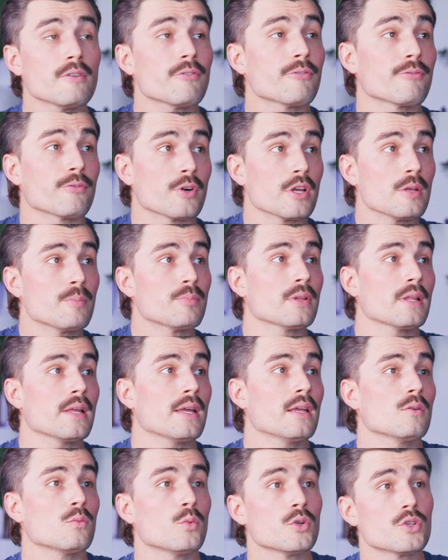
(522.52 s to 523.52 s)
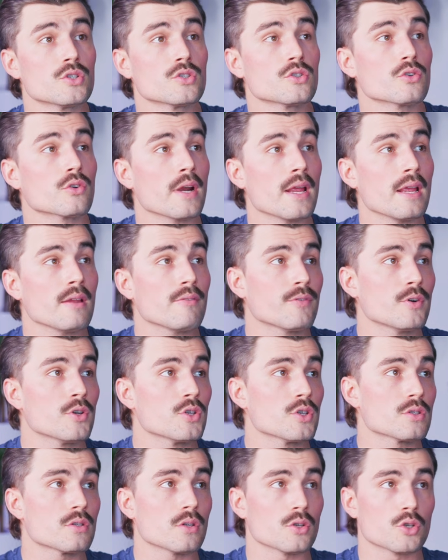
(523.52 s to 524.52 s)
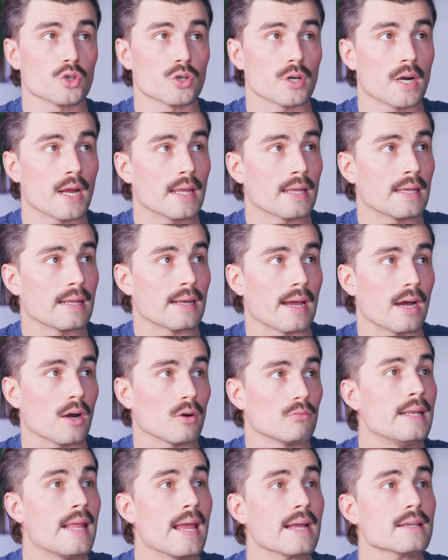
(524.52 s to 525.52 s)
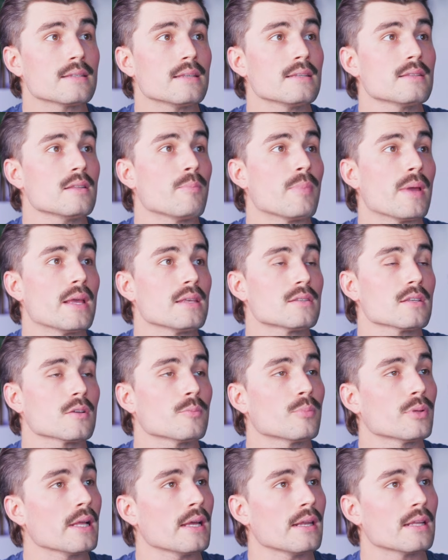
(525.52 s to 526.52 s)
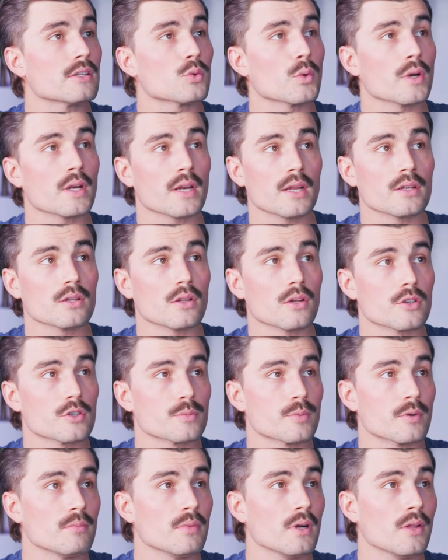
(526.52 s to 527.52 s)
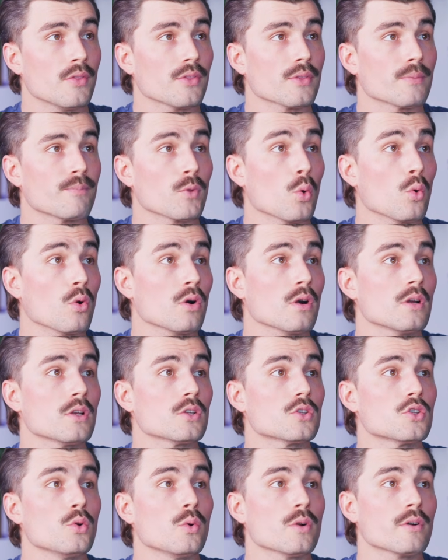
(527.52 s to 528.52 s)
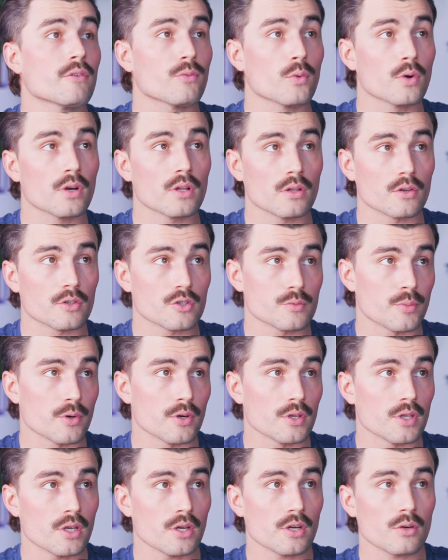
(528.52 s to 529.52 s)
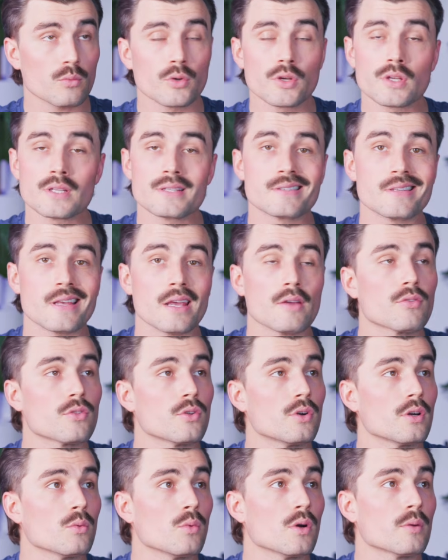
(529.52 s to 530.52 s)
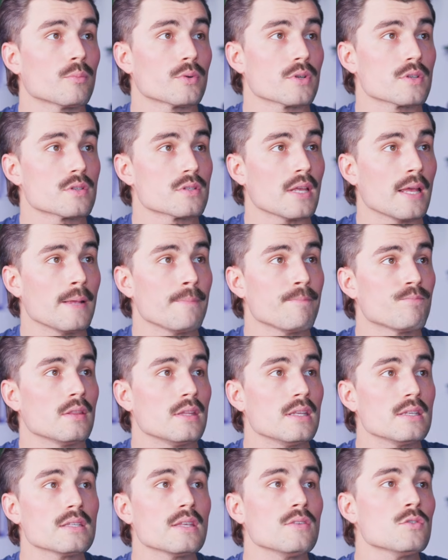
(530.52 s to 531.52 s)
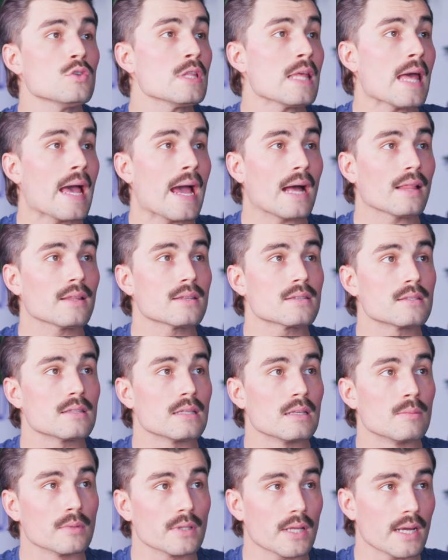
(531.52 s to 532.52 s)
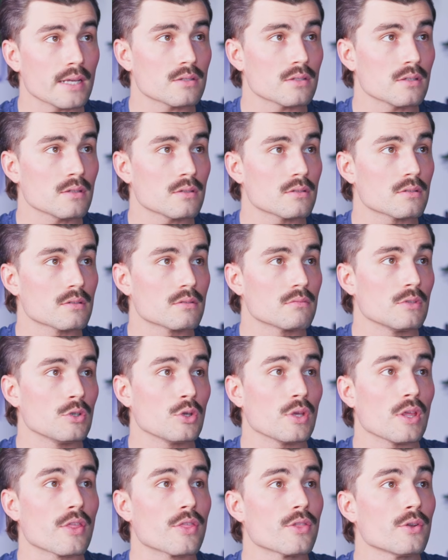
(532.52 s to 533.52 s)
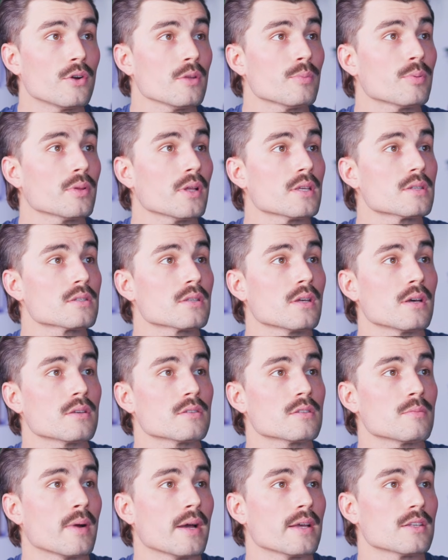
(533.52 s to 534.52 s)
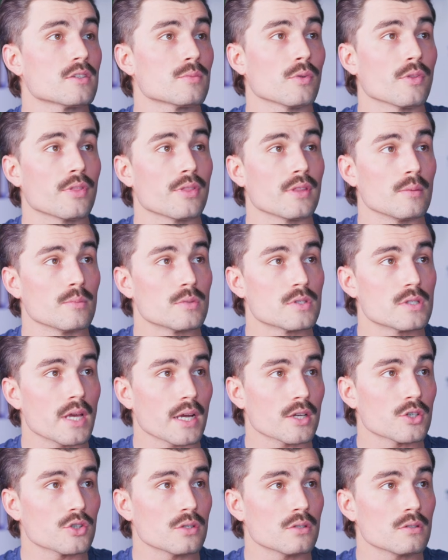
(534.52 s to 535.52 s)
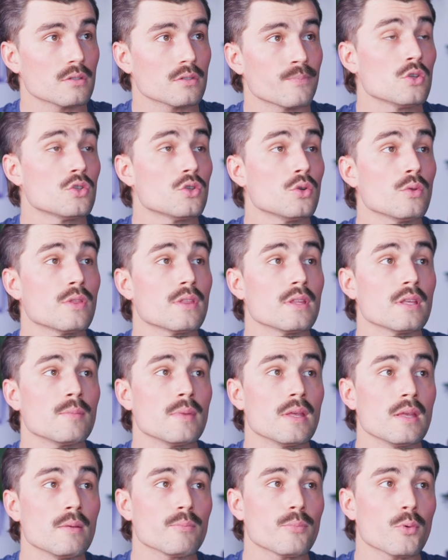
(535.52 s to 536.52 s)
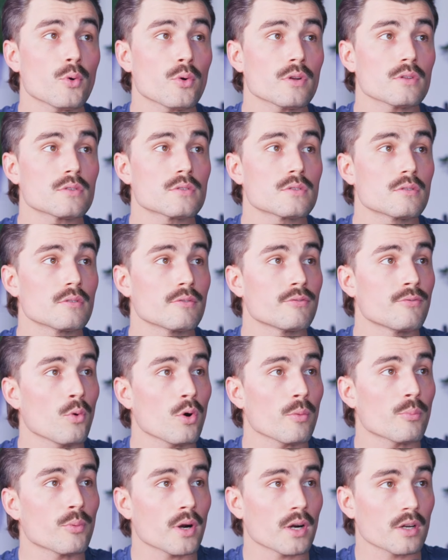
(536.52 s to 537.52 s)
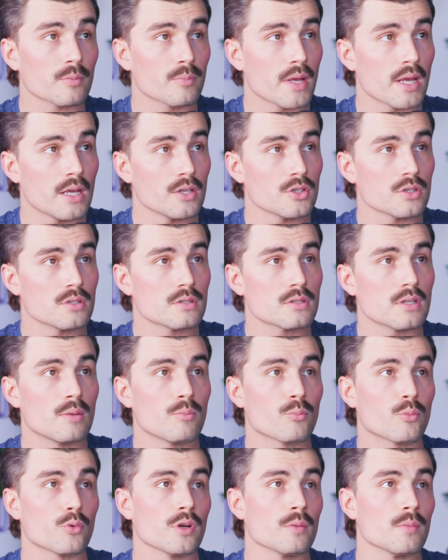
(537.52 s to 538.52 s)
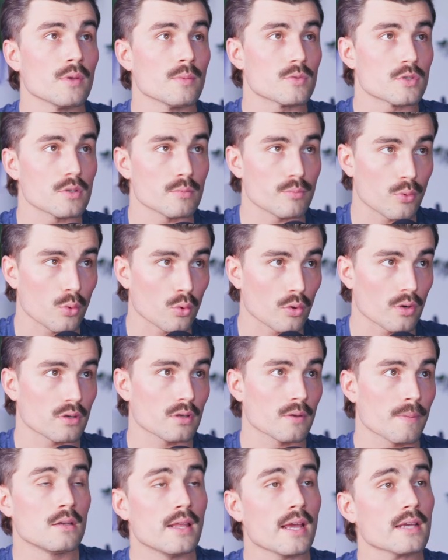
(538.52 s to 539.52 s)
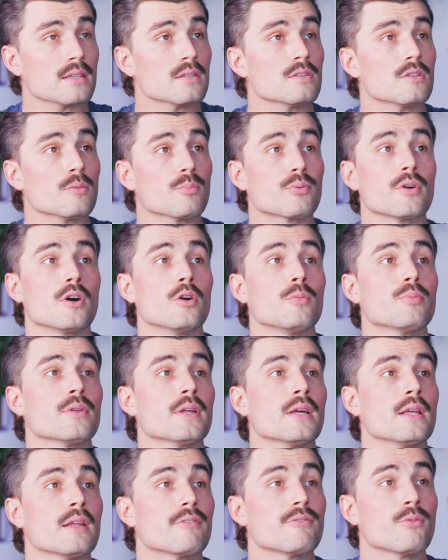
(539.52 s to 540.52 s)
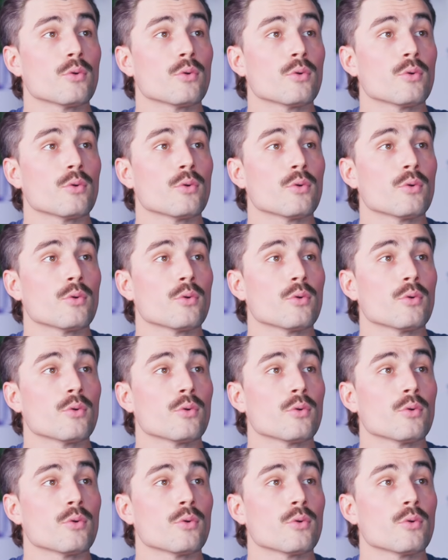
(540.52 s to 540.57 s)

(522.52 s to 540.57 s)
the free plan, which is great for just trying it out. Next is the basic plan at $29 per month or $240 per year where you can save 31%. This gives you the Atlas theme license license, you get 30 plus customizable theme sections, two theme imports, four product pages, and premium support. Next is the Pro plan at